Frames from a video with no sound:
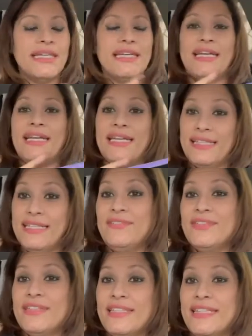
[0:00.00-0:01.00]
and
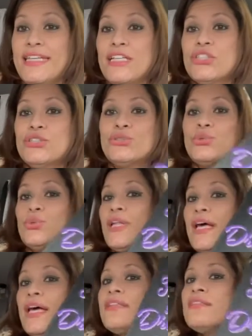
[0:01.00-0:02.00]
leave it there so
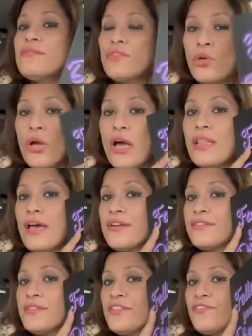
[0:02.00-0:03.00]
that's a lot
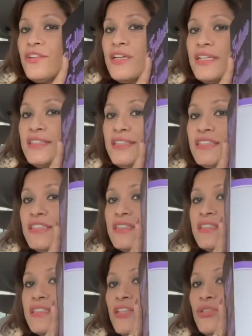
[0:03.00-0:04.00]
of different
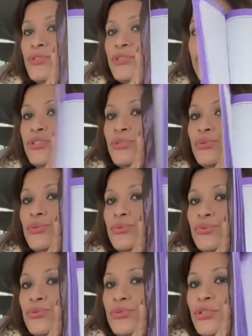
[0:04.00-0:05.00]
ideas that you could
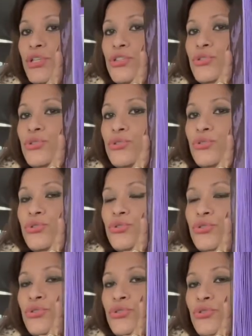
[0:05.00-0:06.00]
use to
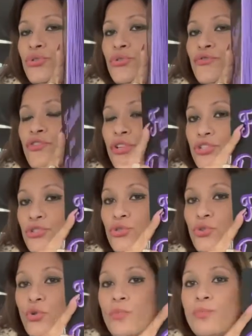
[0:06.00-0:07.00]
for this
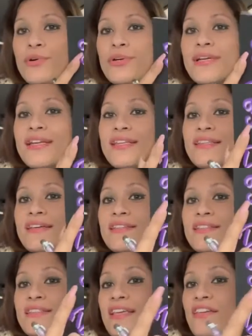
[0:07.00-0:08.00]
notebook and it
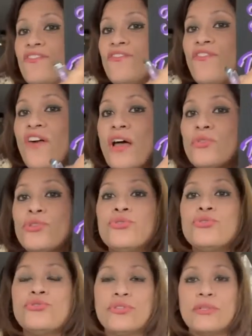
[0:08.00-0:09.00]
does say follow your
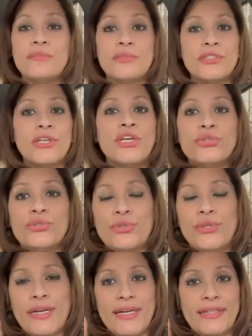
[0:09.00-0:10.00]
dreams so
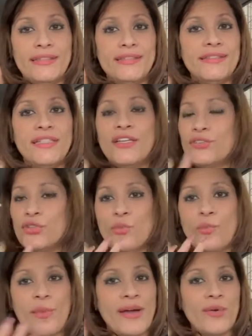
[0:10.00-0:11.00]
guys no
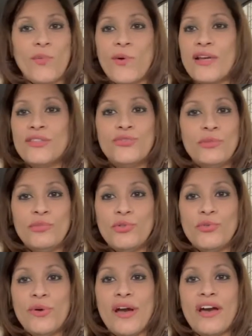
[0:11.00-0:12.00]
matter what dream
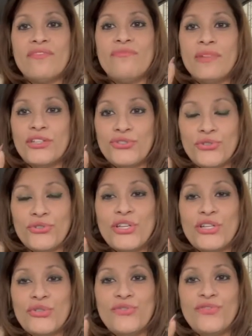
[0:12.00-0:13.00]
you have make sure
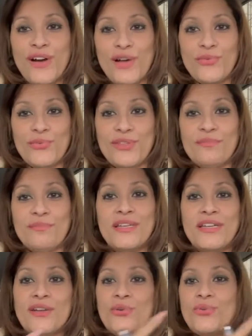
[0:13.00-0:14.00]
that you follow them
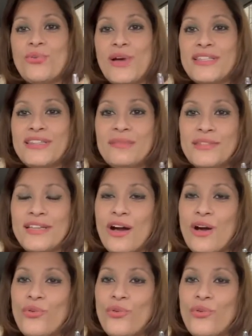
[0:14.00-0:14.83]
write them down